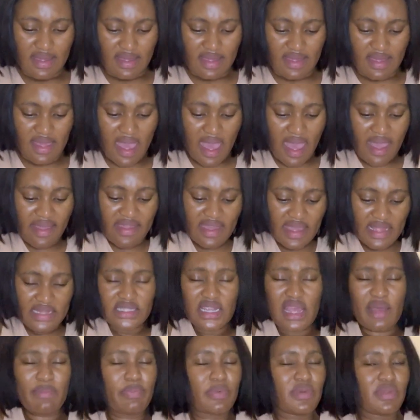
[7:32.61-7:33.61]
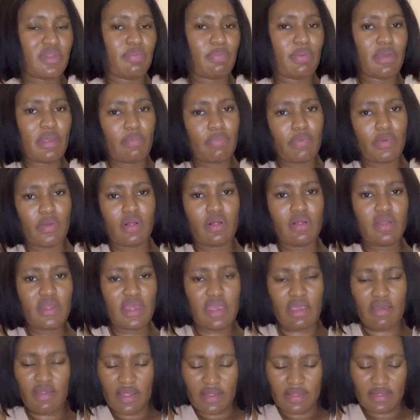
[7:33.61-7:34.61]
yeah, catch up with people
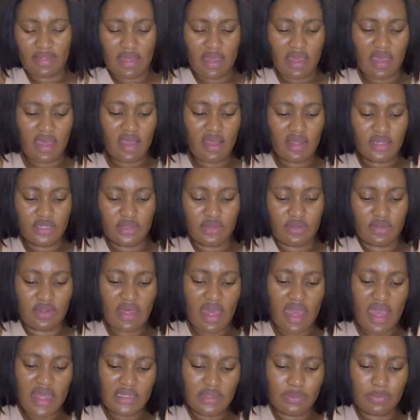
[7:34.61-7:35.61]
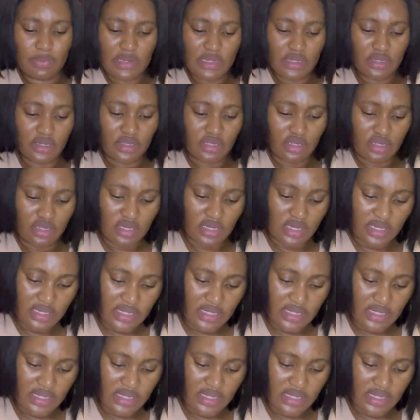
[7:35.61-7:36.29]
here and there, so that's been good.